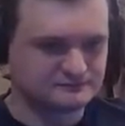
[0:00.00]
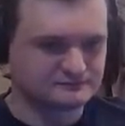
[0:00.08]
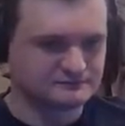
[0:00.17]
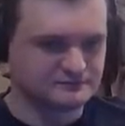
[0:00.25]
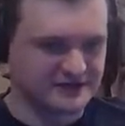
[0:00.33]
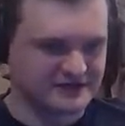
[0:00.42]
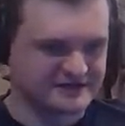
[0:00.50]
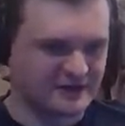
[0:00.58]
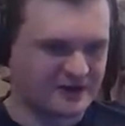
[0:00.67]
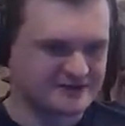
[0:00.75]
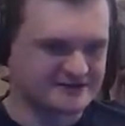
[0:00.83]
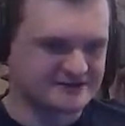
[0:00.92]
That
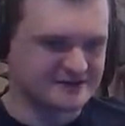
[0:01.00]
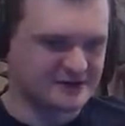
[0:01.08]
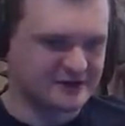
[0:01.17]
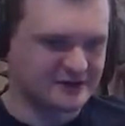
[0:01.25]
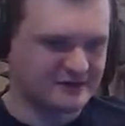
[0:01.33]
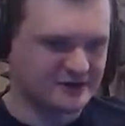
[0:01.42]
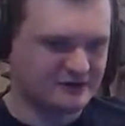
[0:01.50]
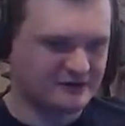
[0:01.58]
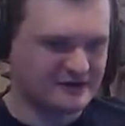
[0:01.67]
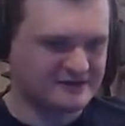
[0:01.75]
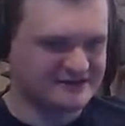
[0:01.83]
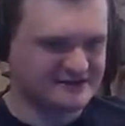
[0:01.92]
spawns the star in the middle.
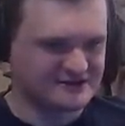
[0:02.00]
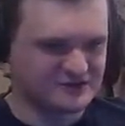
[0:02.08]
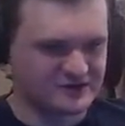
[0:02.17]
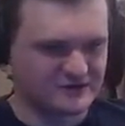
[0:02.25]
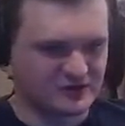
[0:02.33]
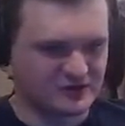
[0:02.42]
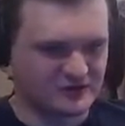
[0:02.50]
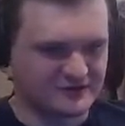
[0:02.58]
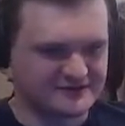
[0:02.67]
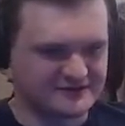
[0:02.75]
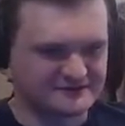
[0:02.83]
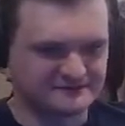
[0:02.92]
Now we just need 20 more
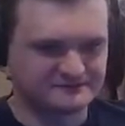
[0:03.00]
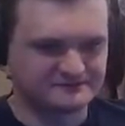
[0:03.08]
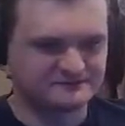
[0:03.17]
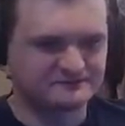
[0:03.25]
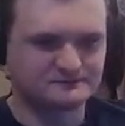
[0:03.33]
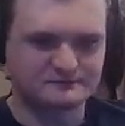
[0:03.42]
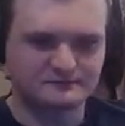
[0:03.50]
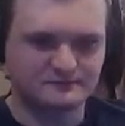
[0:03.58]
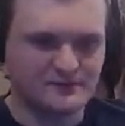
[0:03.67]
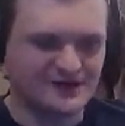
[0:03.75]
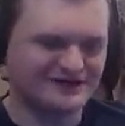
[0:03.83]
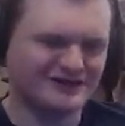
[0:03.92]
coins.
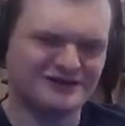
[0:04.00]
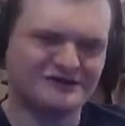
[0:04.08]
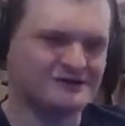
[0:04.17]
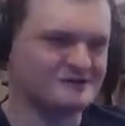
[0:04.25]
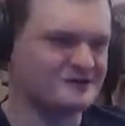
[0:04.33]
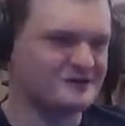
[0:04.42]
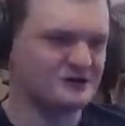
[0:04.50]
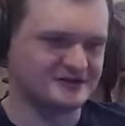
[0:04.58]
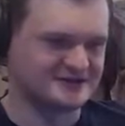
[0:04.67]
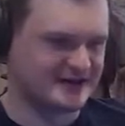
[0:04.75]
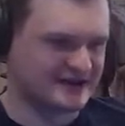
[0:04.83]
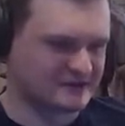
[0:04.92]
Luckily, we know
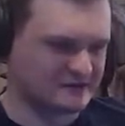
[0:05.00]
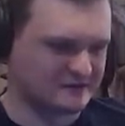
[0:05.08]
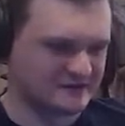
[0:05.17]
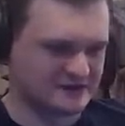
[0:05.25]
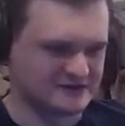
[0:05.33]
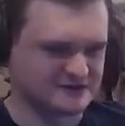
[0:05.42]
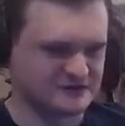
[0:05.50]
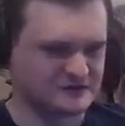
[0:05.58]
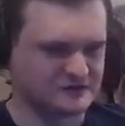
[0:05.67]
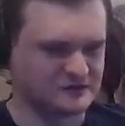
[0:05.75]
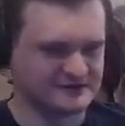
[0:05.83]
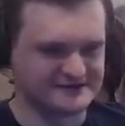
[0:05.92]
exactly where to find those 20
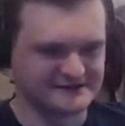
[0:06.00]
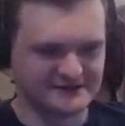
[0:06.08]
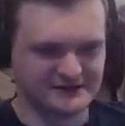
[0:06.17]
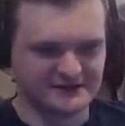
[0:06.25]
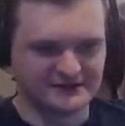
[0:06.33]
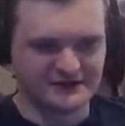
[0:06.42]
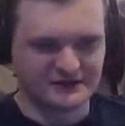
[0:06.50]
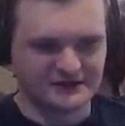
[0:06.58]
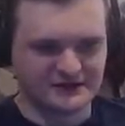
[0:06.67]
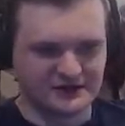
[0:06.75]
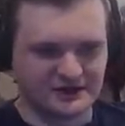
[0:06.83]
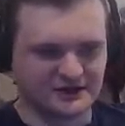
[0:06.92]
coins.
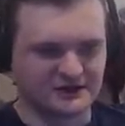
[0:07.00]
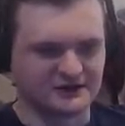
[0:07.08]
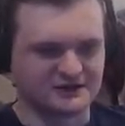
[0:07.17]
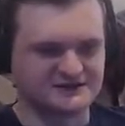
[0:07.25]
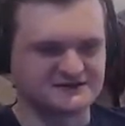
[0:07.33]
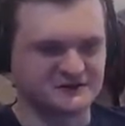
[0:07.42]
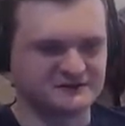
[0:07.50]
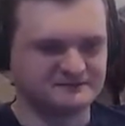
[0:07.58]
Kill this one.